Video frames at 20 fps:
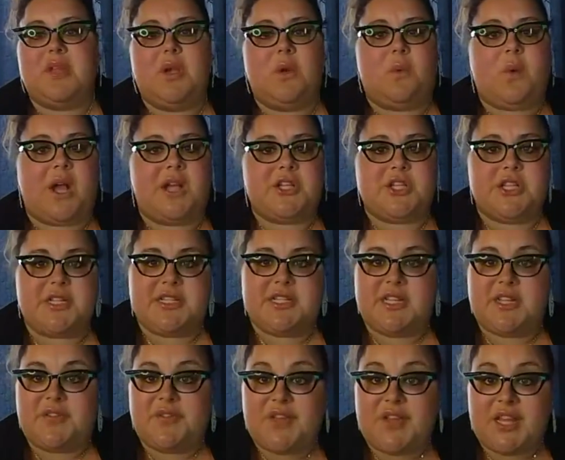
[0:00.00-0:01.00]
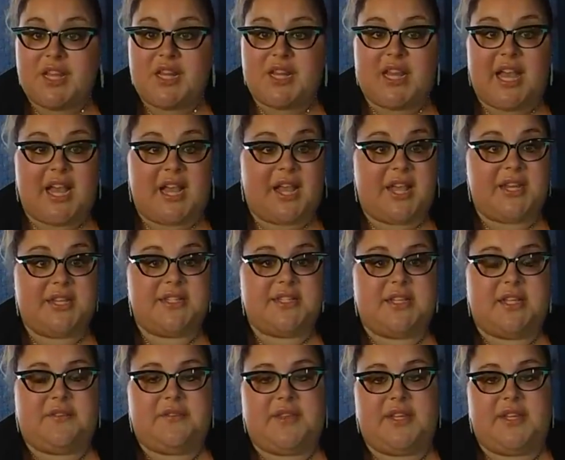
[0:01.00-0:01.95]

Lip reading: watching TV, that kind of stuff.